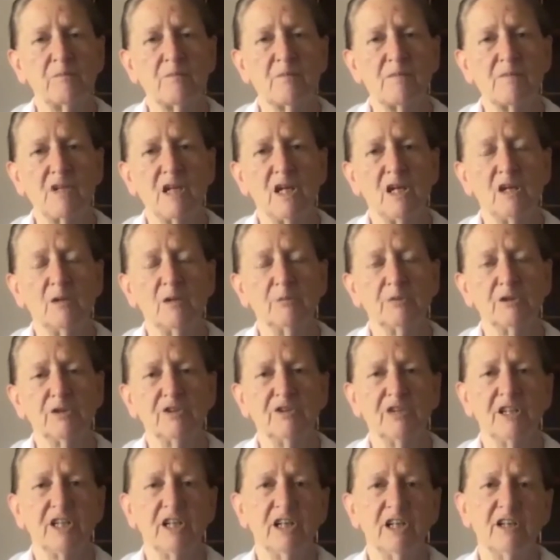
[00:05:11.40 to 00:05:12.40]
But on
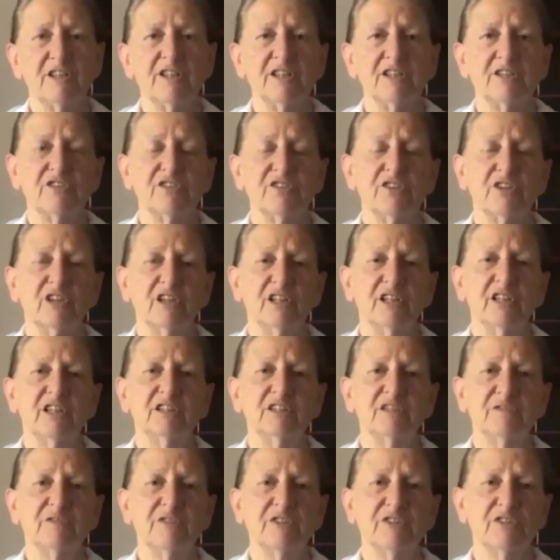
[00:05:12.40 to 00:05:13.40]
the other side
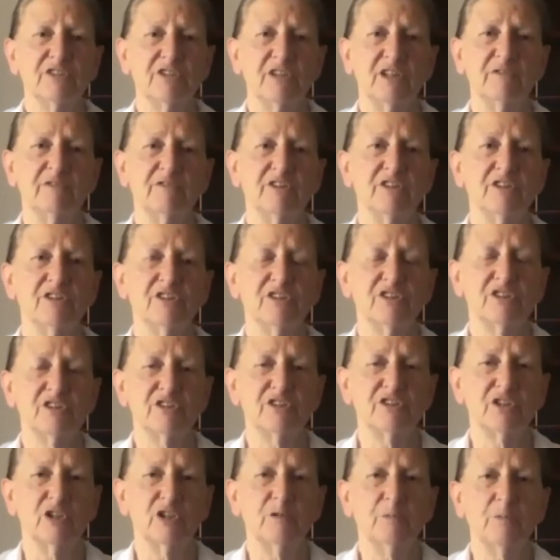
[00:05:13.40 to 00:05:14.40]
of the San
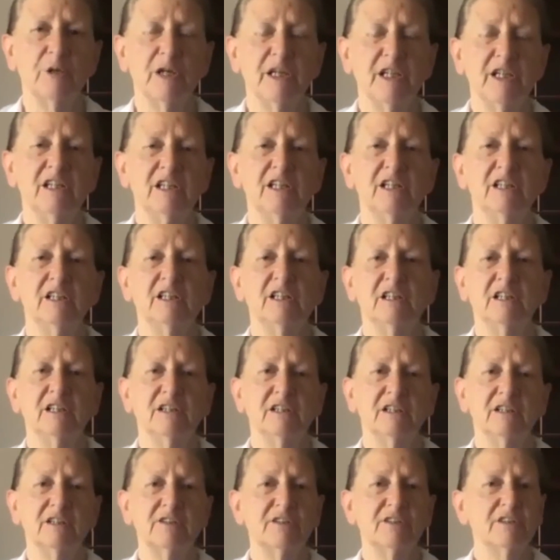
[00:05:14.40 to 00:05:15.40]
Francisco Bay,
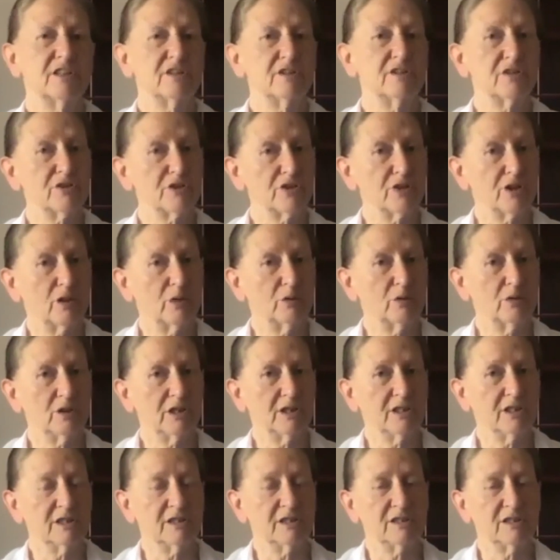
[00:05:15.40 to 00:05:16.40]
there's
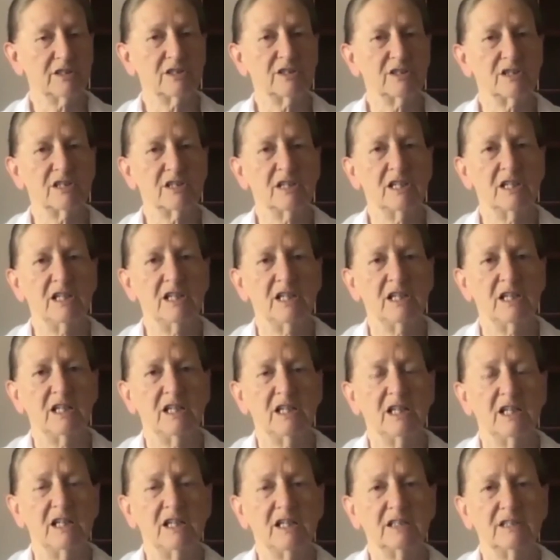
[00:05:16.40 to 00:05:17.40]
Oakland.
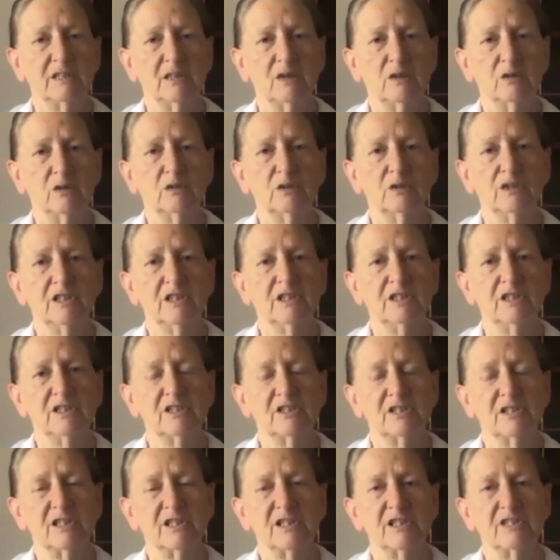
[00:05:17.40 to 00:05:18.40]
And
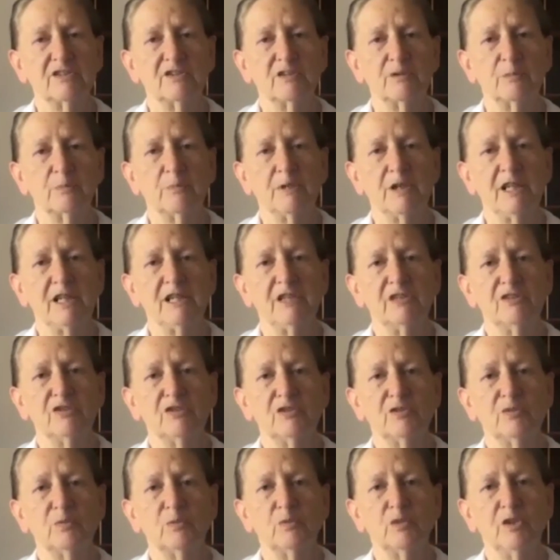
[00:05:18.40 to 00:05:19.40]
Oakland is a
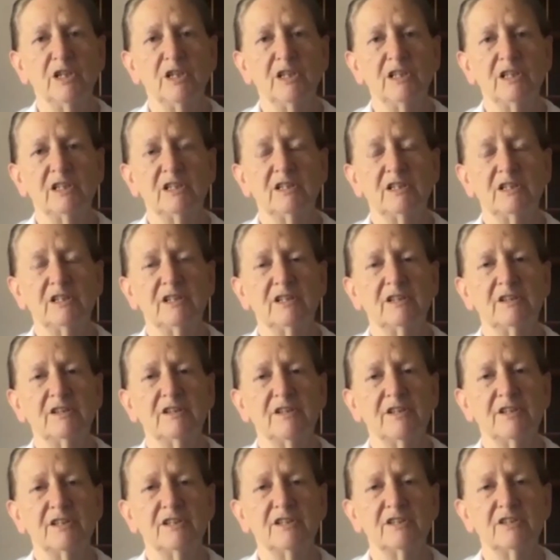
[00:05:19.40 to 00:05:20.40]
place where
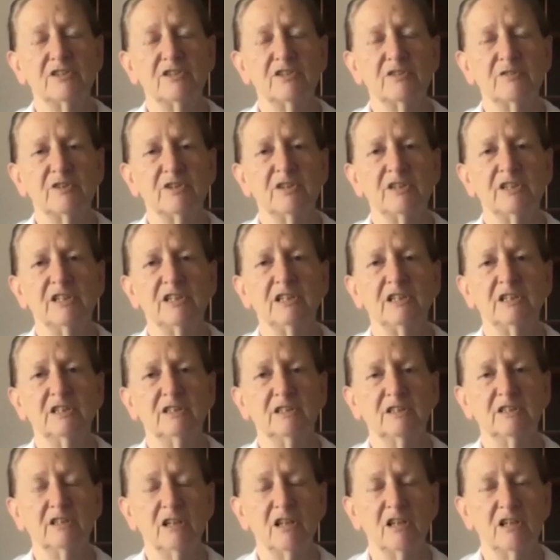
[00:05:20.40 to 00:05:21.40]
there is a very
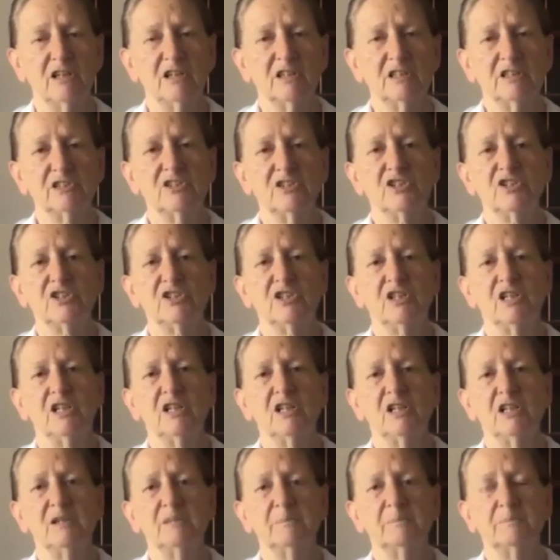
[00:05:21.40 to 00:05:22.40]
large
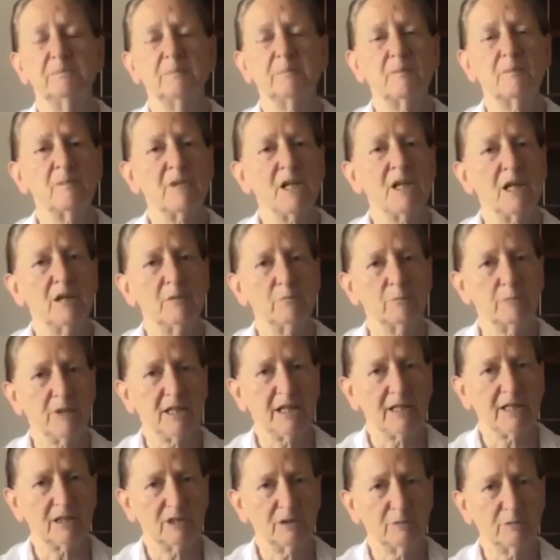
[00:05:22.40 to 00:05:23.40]

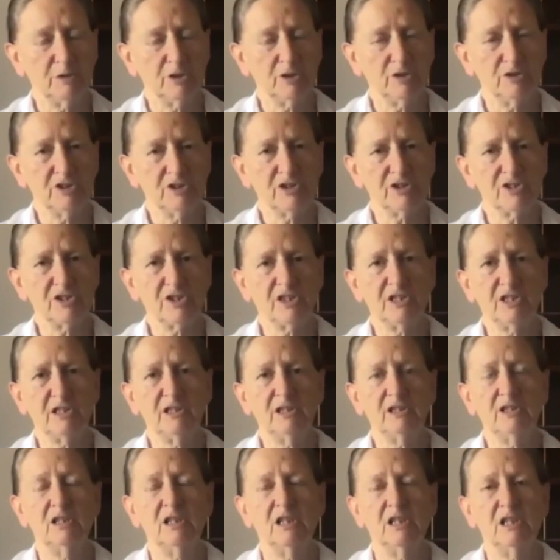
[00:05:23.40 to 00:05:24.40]
Black
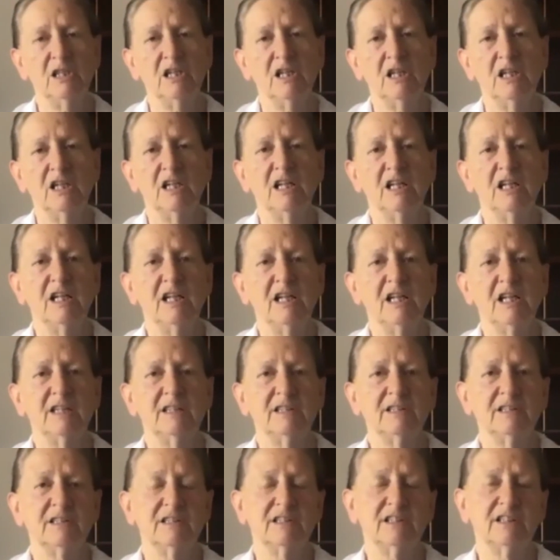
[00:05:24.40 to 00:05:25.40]
community,
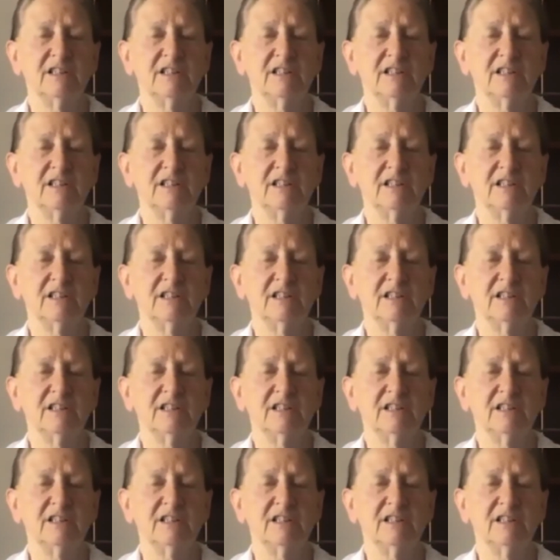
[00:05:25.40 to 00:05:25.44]
and